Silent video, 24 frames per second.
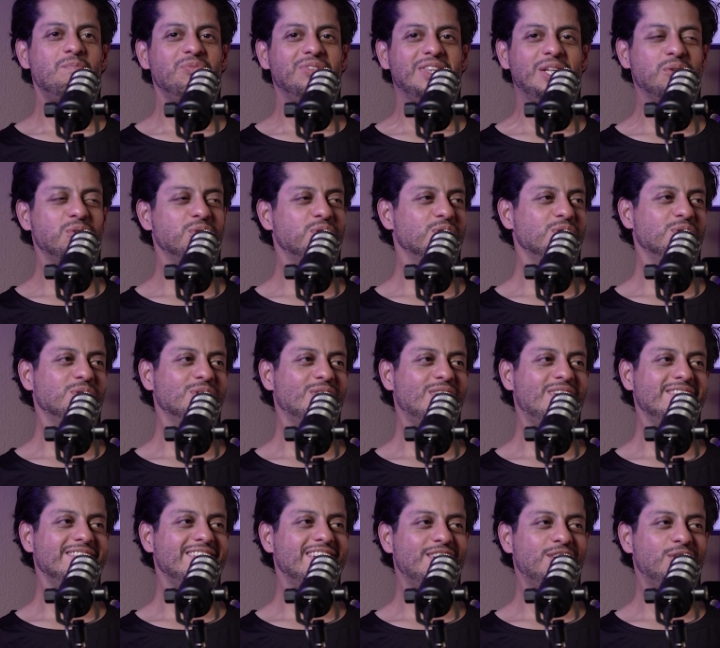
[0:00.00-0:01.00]
That was
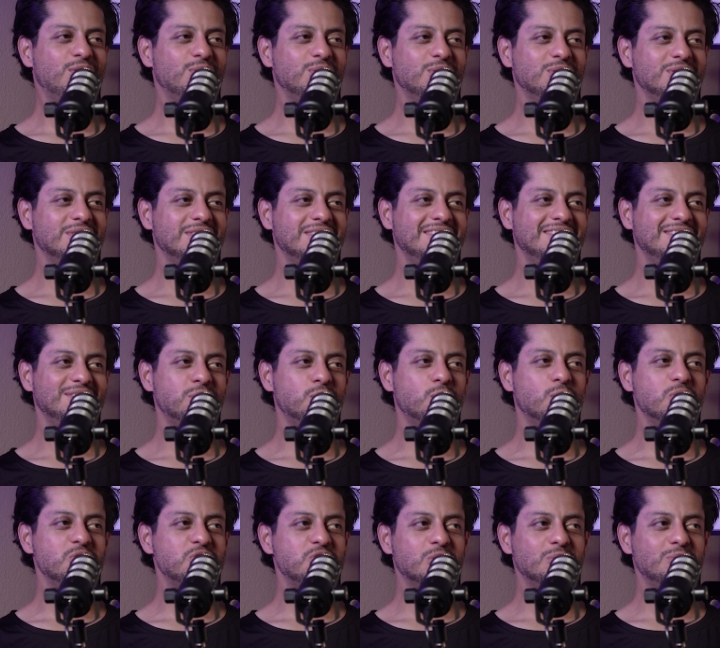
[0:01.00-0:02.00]
all that whole
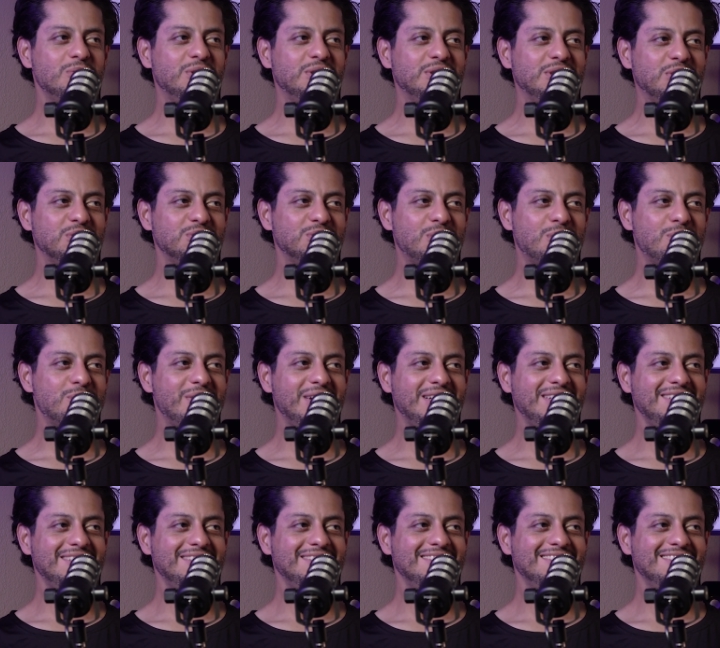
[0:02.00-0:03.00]
wardrobe and everything. That was all
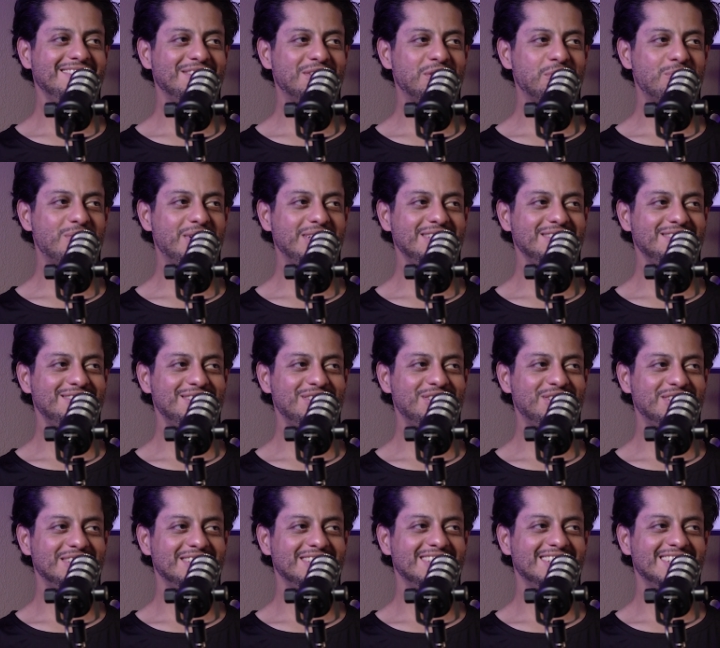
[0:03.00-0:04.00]
mine. Not my decision.